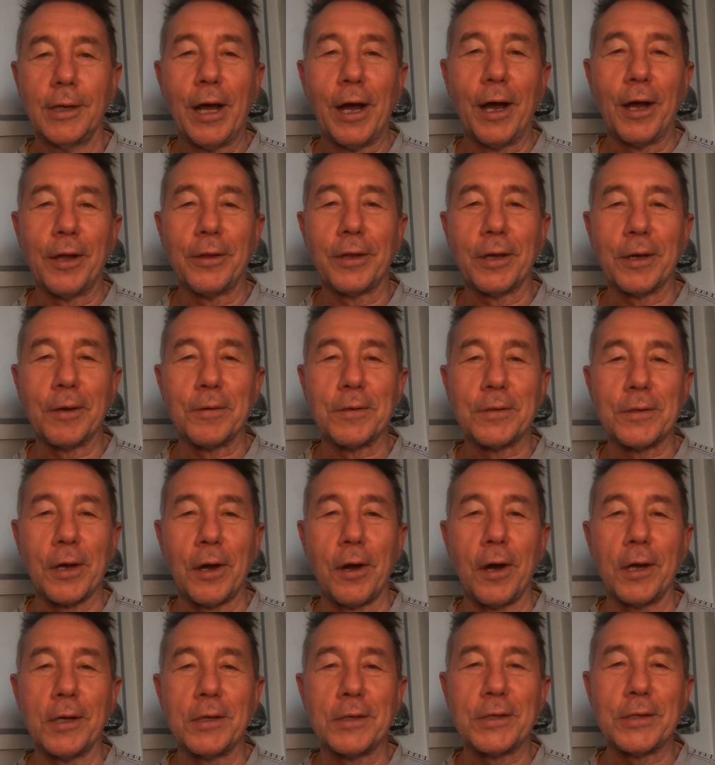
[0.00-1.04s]
I think it was
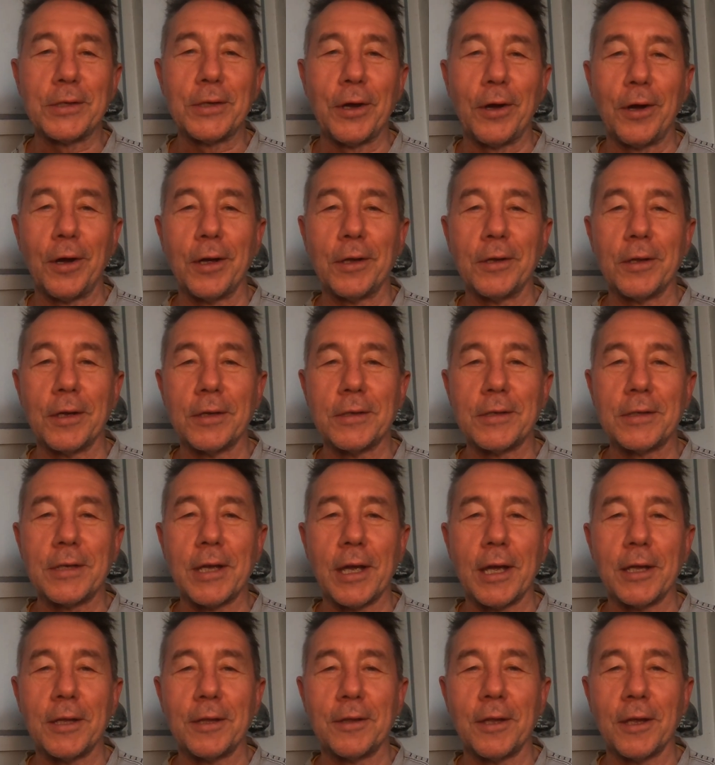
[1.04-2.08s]
Einstein that
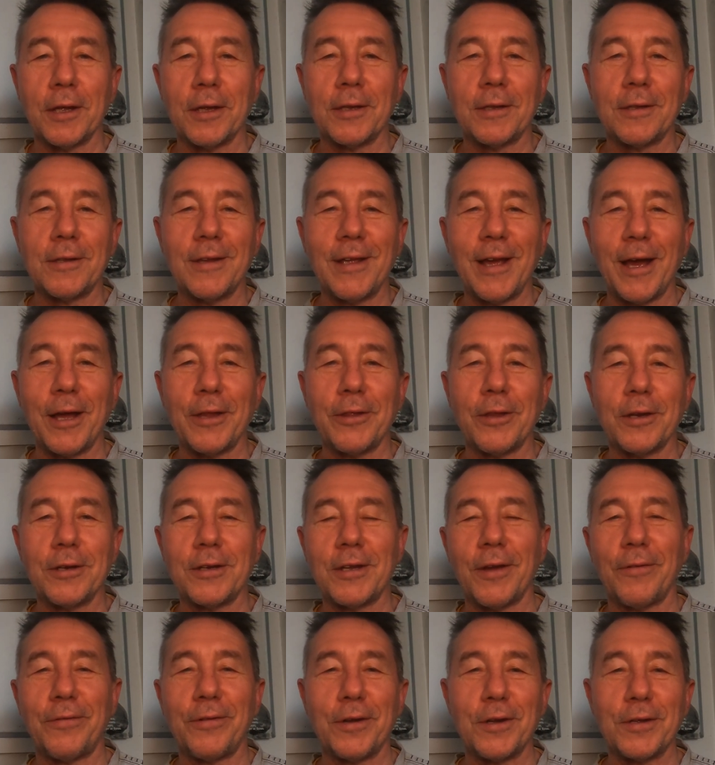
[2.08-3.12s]
said that the
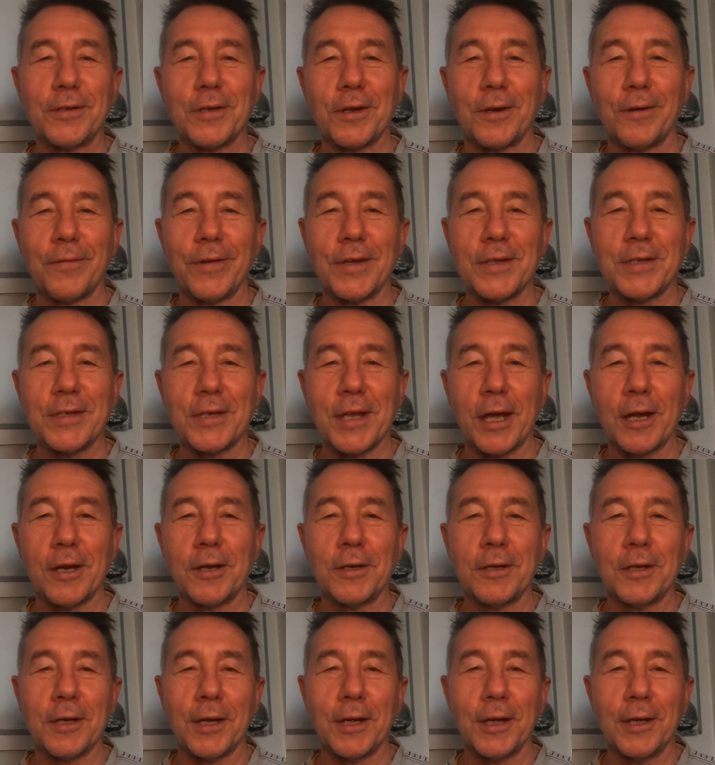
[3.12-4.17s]
definition of
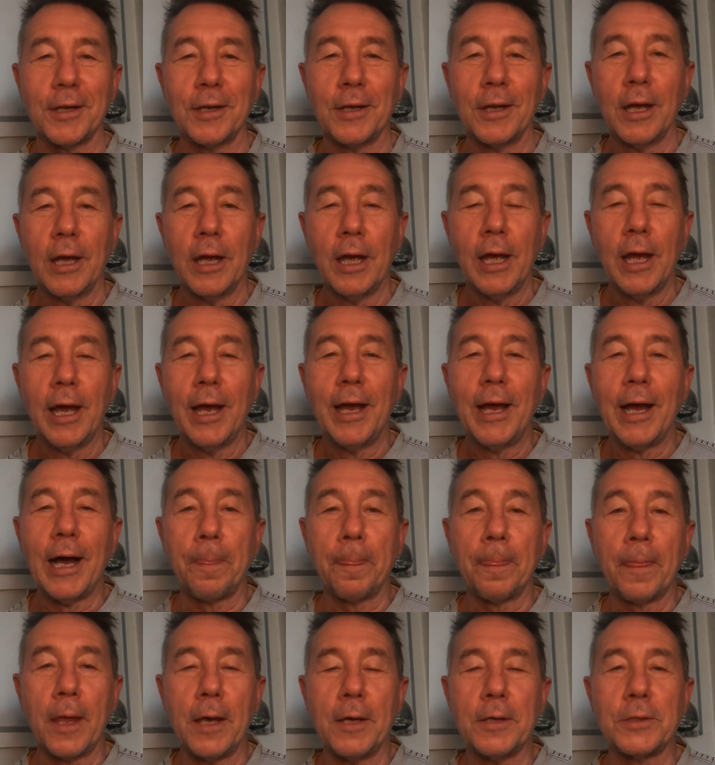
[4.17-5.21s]
insanity
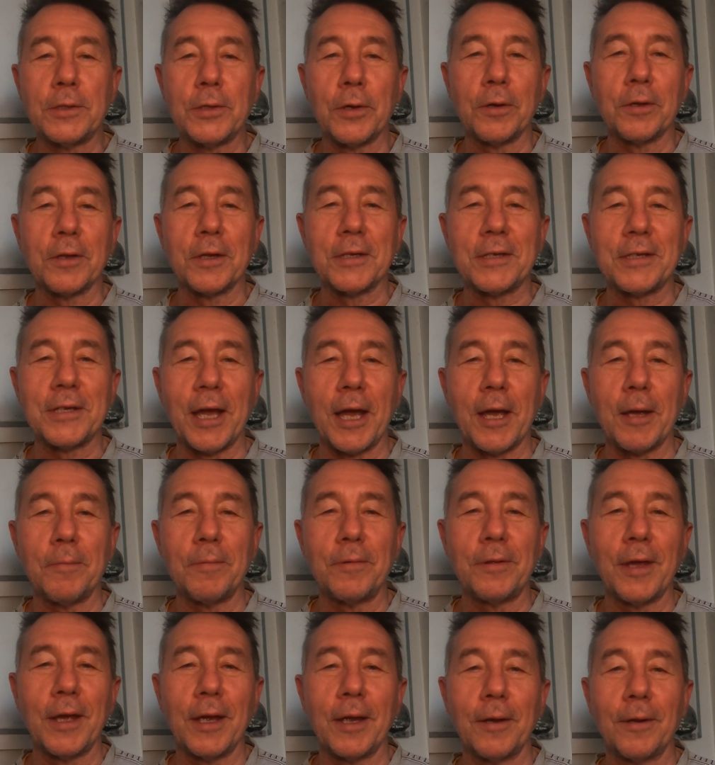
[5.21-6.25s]
is doing the same
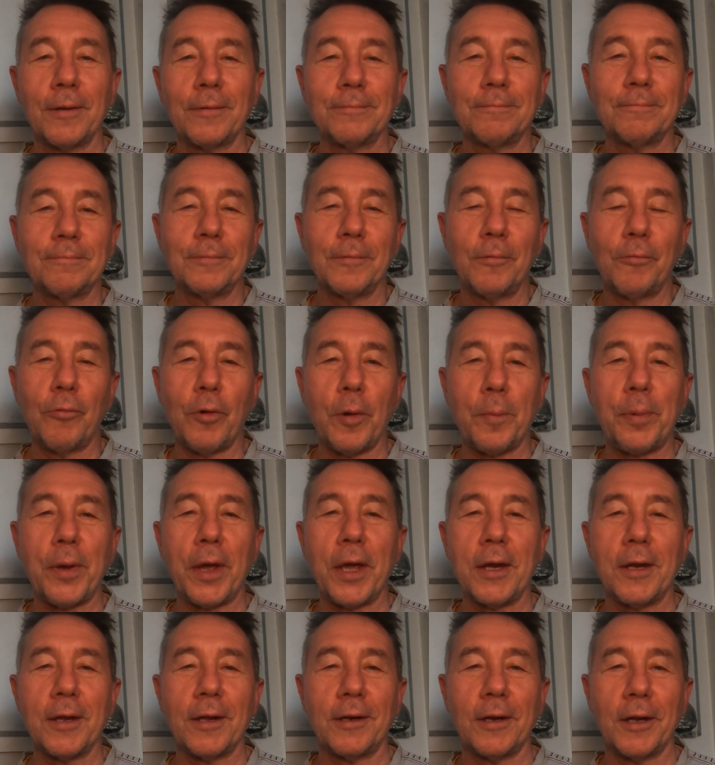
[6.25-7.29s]
thing
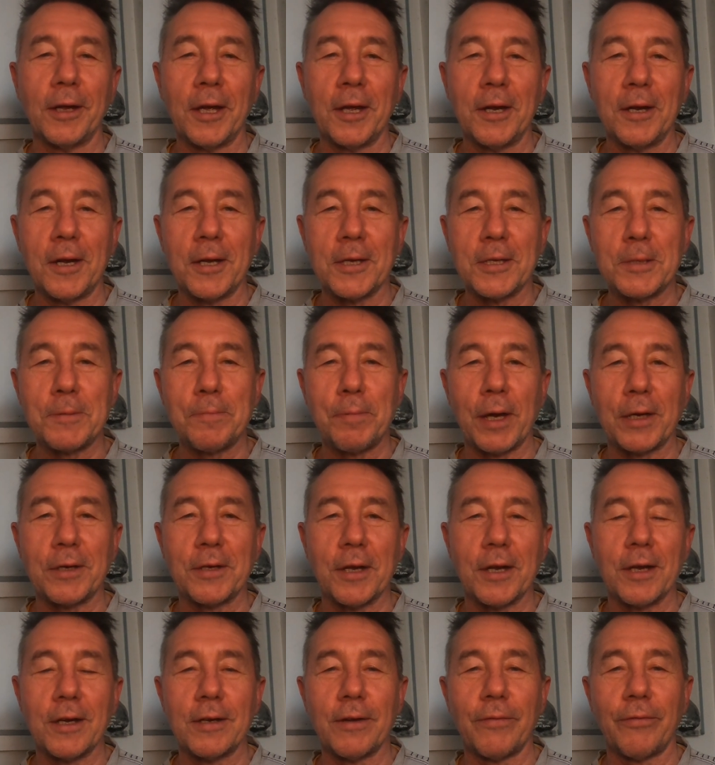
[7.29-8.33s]
repeatedly and
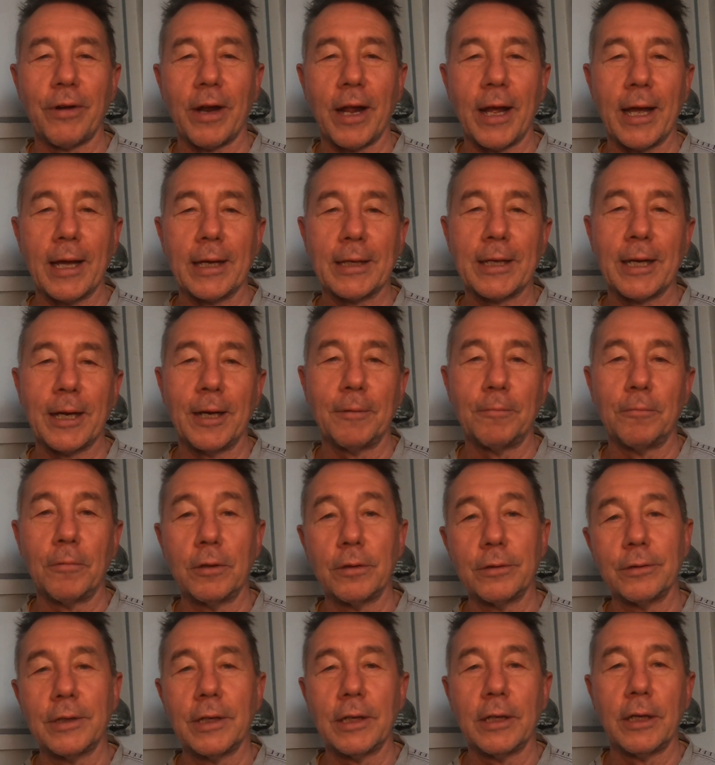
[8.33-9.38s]
expecting a different outcome.
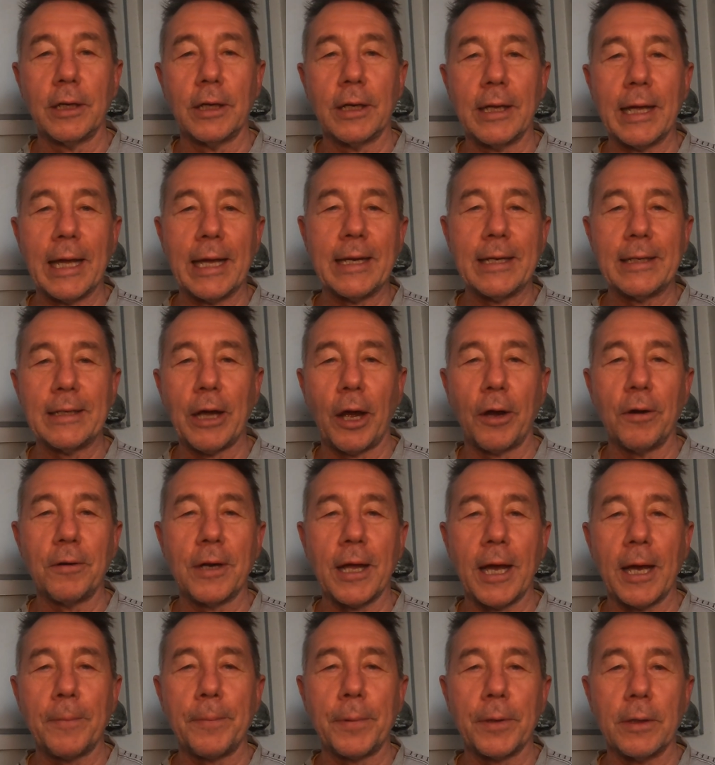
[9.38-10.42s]
Well, that don't
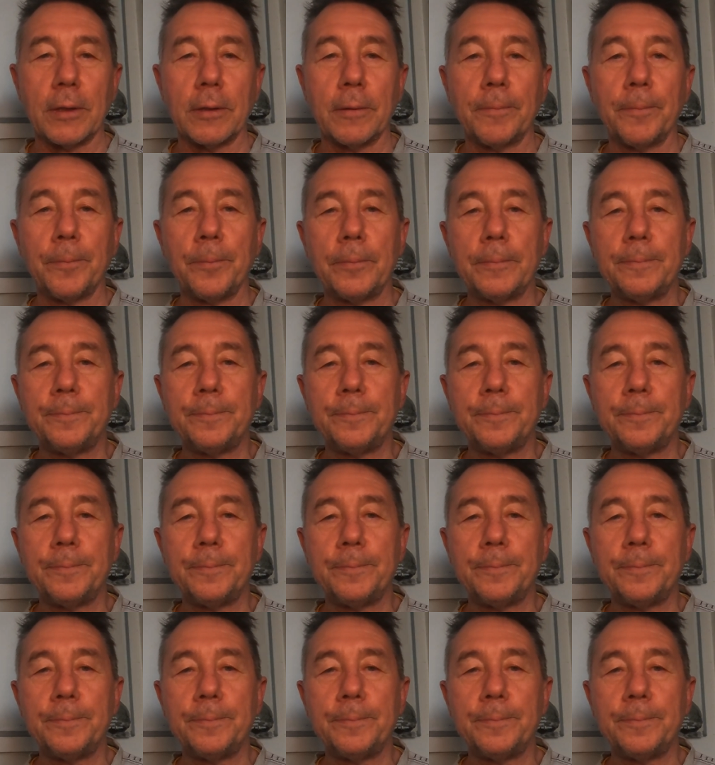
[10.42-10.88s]
happen.